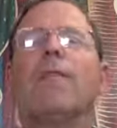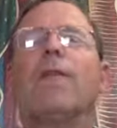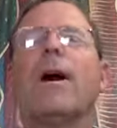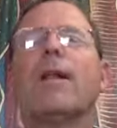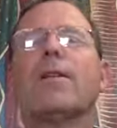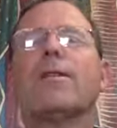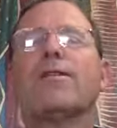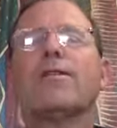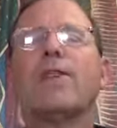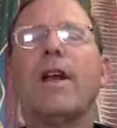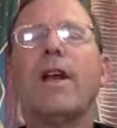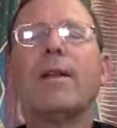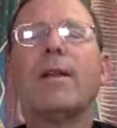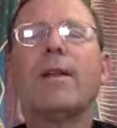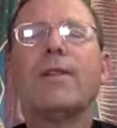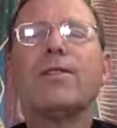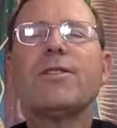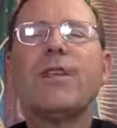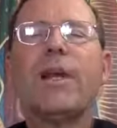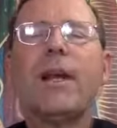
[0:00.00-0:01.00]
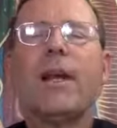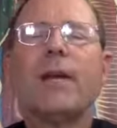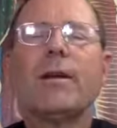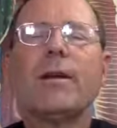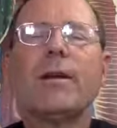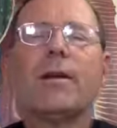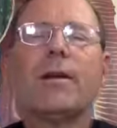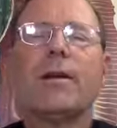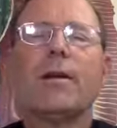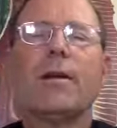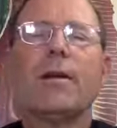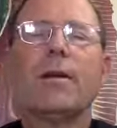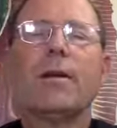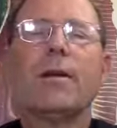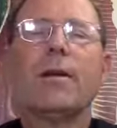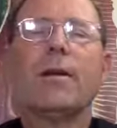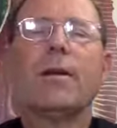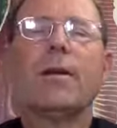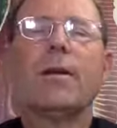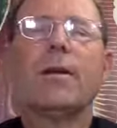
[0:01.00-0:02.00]
Father Stanley said,
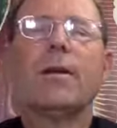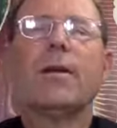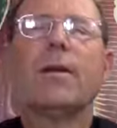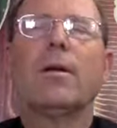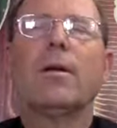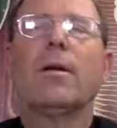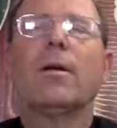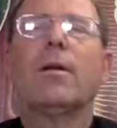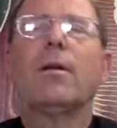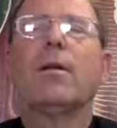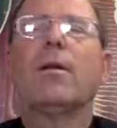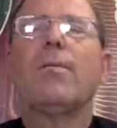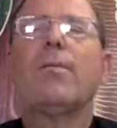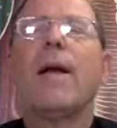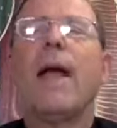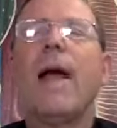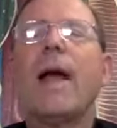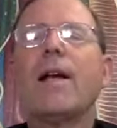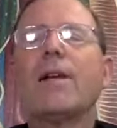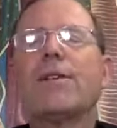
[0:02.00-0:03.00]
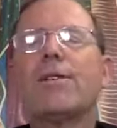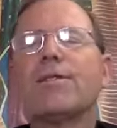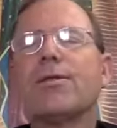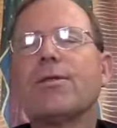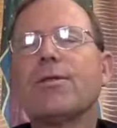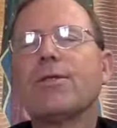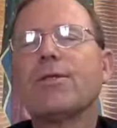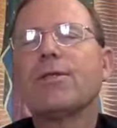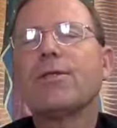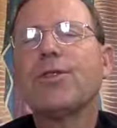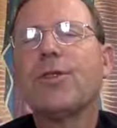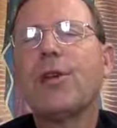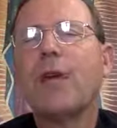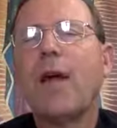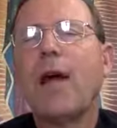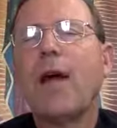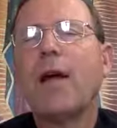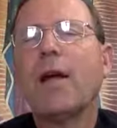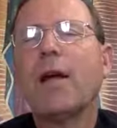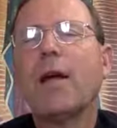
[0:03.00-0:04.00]
The pastor should
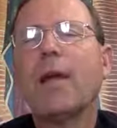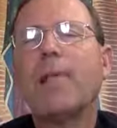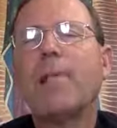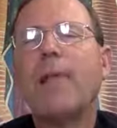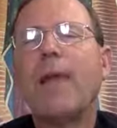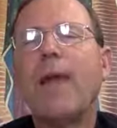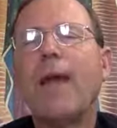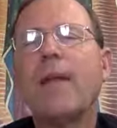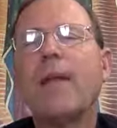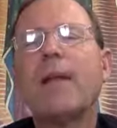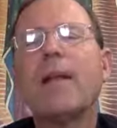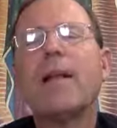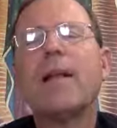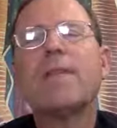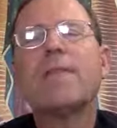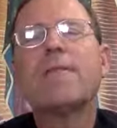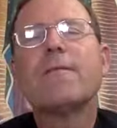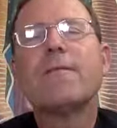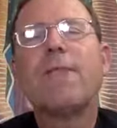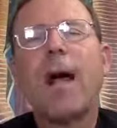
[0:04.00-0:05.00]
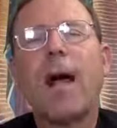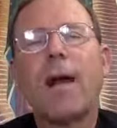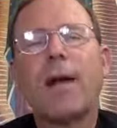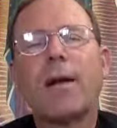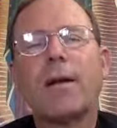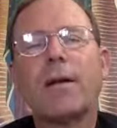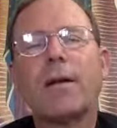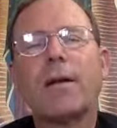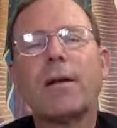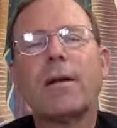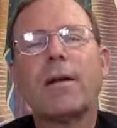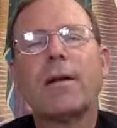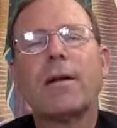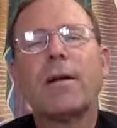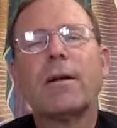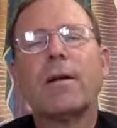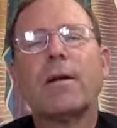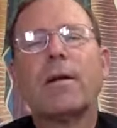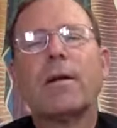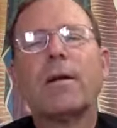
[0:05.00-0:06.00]
not abandon his flock
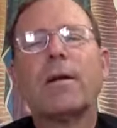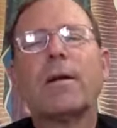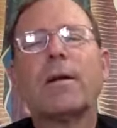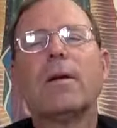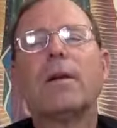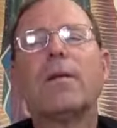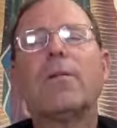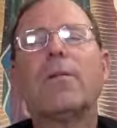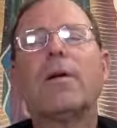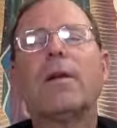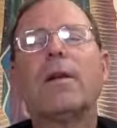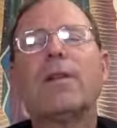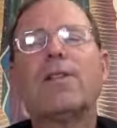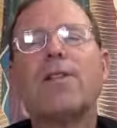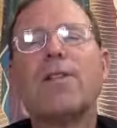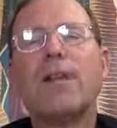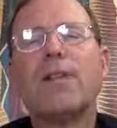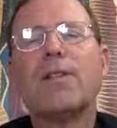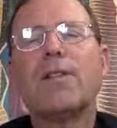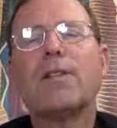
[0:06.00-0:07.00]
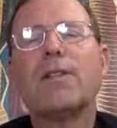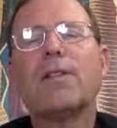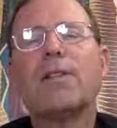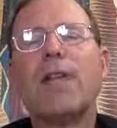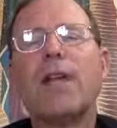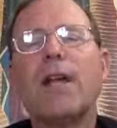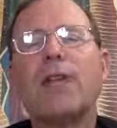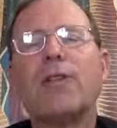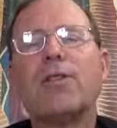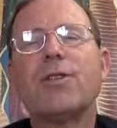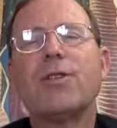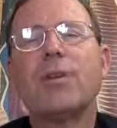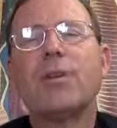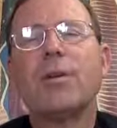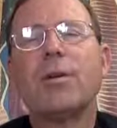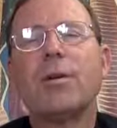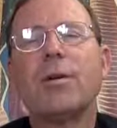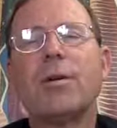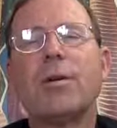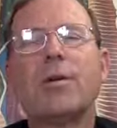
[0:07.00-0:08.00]
when he senses
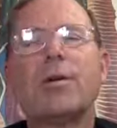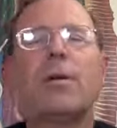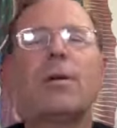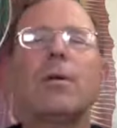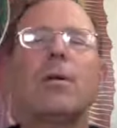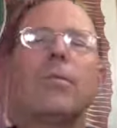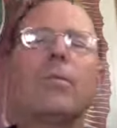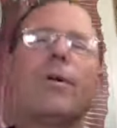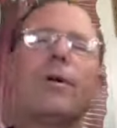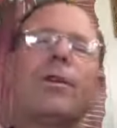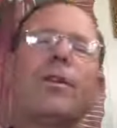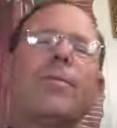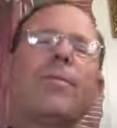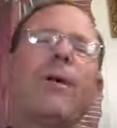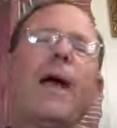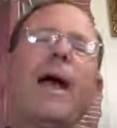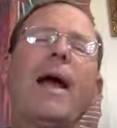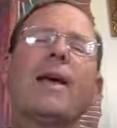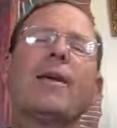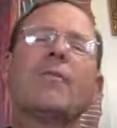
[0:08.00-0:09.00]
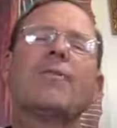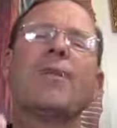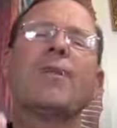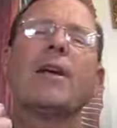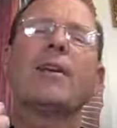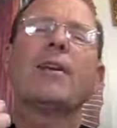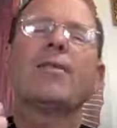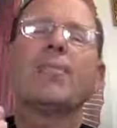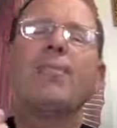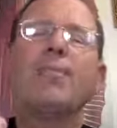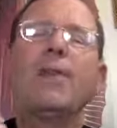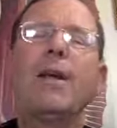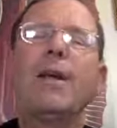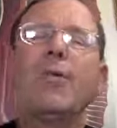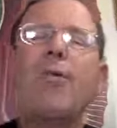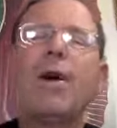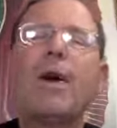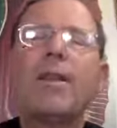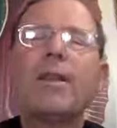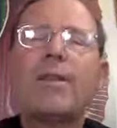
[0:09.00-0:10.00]
danger. But the pastor has to
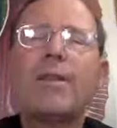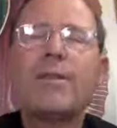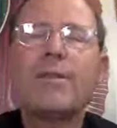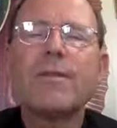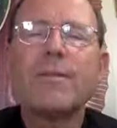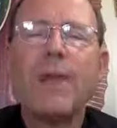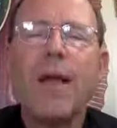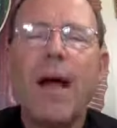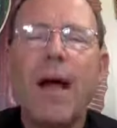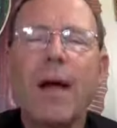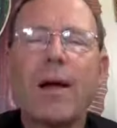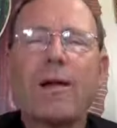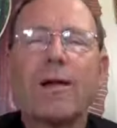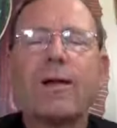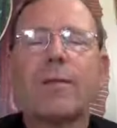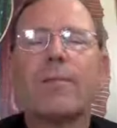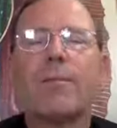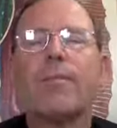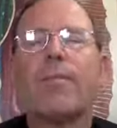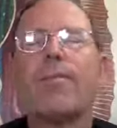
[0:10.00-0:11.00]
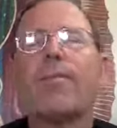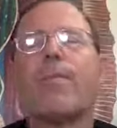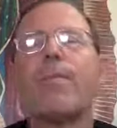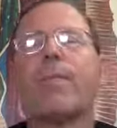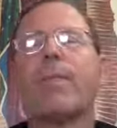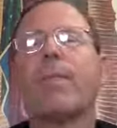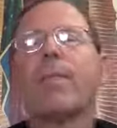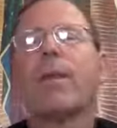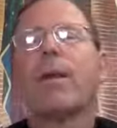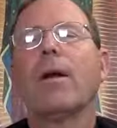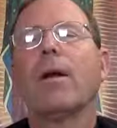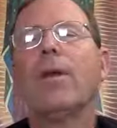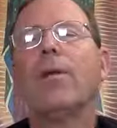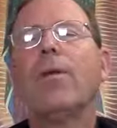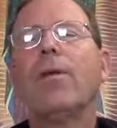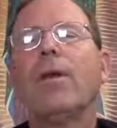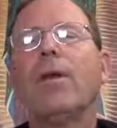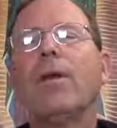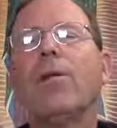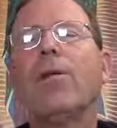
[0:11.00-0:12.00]
be with his flock
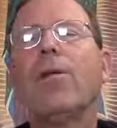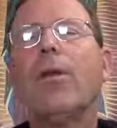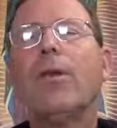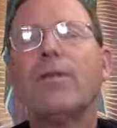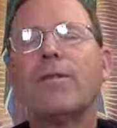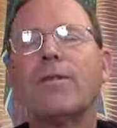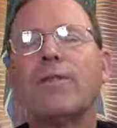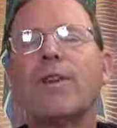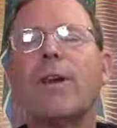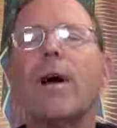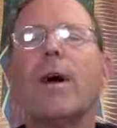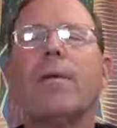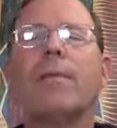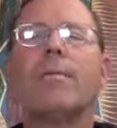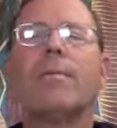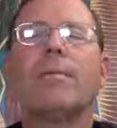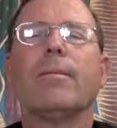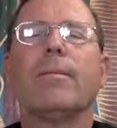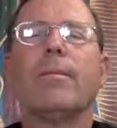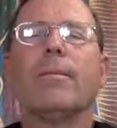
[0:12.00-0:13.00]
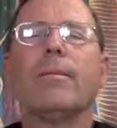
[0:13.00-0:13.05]
when the wolves come.